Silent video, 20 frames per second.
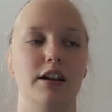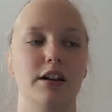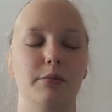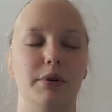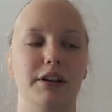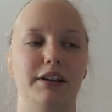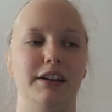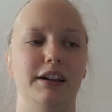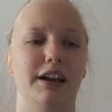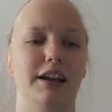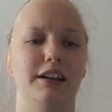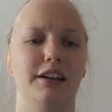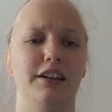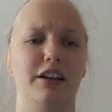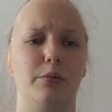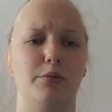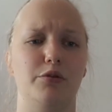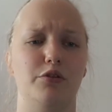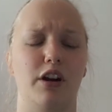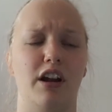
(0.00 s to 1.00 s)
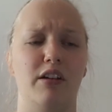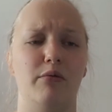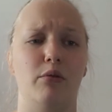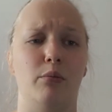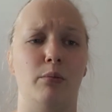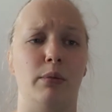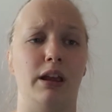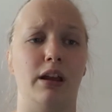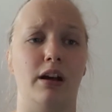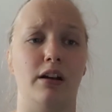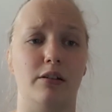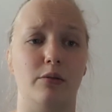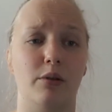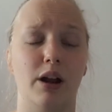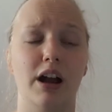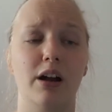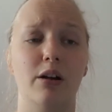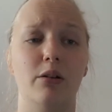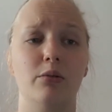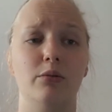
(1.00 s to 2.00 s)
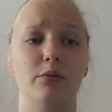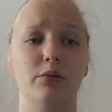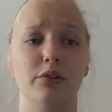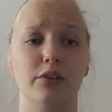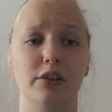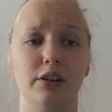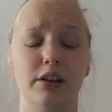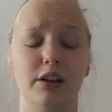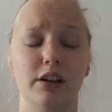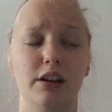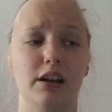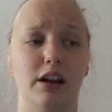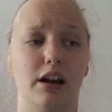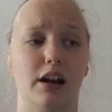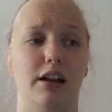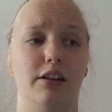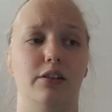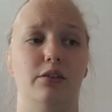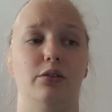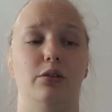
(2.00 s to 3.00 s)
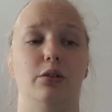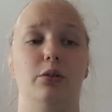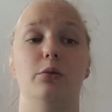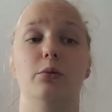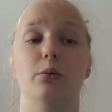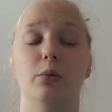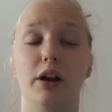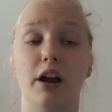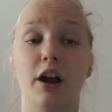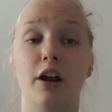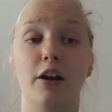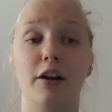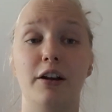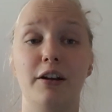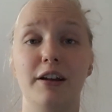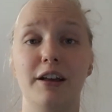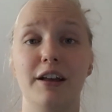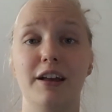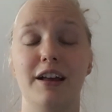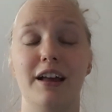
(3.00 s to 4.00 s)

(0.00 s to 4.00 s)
but he ended up driving me around i don't know where